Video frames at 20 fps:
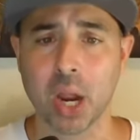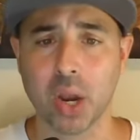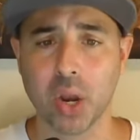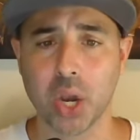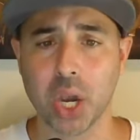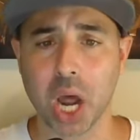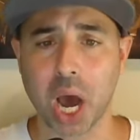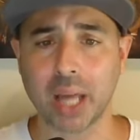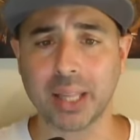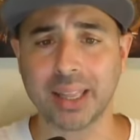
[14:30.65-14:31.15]

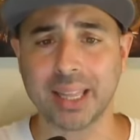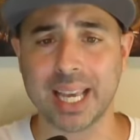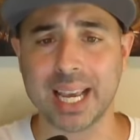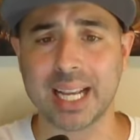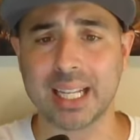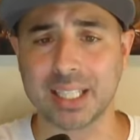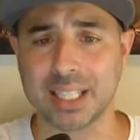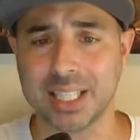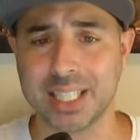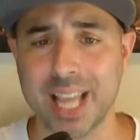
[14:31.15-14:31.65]

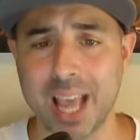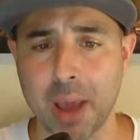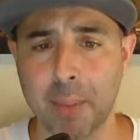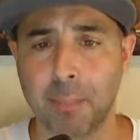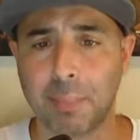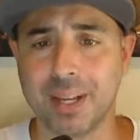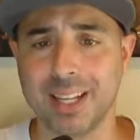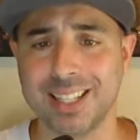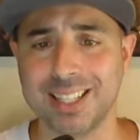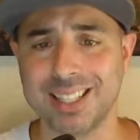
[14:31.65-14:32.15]
Nothing. Zip.
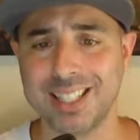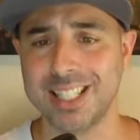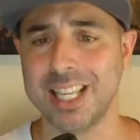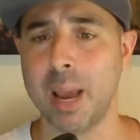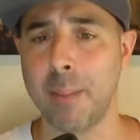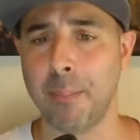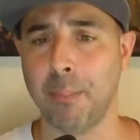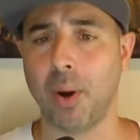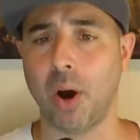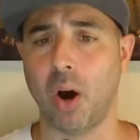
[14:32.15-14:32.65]

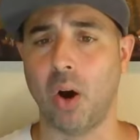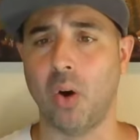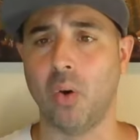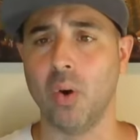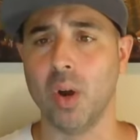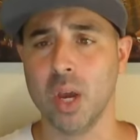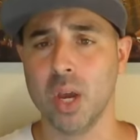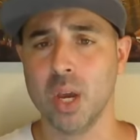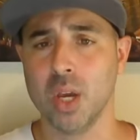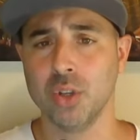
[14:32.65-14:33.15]
Zippo.
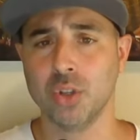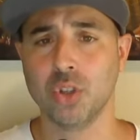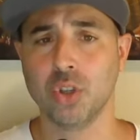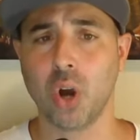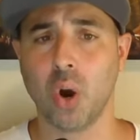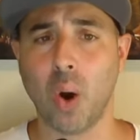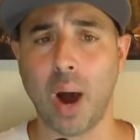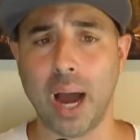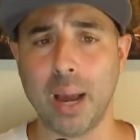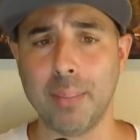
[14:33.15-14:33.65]

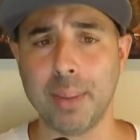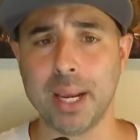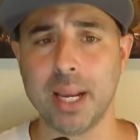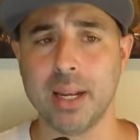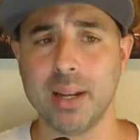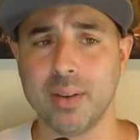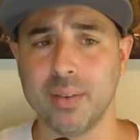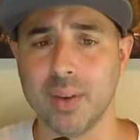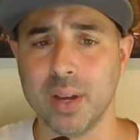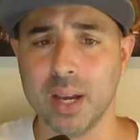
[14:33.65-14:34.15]
So, I
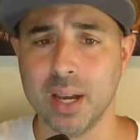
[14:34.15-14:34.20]
mean,